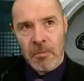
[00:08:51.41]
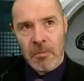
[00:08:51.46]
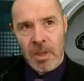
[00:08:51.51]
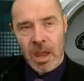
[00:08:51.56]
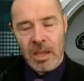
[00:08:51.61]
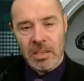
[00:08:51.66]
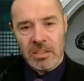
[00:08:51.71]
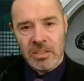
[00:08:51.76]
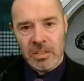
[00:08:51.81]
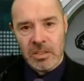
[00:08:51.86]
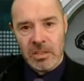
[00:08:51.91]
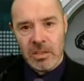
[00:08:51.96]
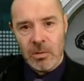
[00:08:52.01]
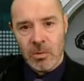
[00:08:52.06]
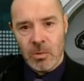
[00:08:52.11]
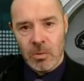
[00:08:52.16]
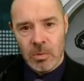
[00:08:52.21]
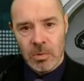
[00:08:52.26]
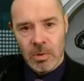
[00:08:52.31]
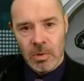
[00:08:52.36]
it's
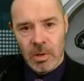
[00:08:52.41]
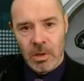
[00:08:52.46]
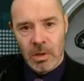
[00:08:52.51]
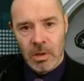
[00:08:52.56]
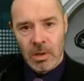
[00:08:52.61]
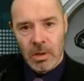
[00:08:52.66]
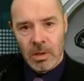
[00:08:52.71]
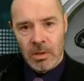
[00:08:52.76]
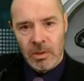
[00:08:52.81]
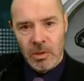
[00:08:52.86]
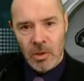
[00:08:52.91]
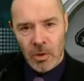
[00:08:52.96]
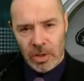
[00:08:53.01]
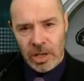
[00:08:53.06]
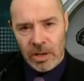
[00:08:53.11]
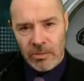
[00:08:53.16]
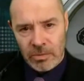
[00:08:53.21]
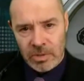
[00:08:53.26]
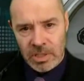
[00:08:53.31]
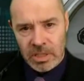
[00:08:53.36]
still not
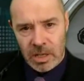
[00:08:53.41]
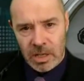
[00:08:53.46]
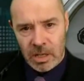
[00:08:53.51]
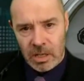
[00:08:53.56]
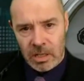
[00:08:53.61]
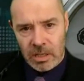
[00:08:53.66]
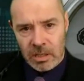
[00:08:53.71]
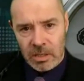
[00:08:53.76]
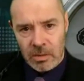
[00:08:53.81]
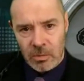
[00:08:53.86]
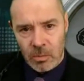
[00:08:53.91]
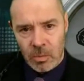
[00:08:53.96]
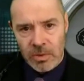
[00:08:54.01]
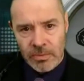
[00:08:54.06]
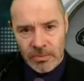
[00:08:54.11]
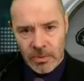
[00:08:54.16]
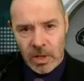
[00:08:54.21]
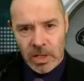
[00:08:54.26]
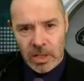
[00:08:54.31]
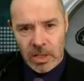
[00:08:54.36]
every day we
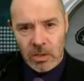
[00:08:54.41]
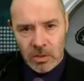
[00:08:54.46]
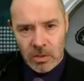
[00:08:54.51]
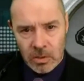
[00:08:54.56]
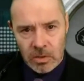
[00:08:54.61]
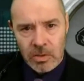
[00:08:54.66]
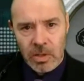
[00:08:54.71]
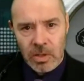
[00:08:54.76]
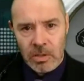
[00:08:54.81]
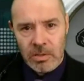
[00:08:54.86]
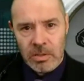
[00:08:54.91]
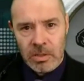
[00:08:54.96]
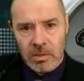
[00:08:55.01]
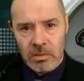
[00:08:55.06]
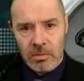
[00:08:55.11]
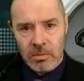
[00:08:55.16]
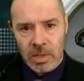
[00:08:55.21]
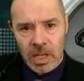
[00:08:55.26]
find a good article.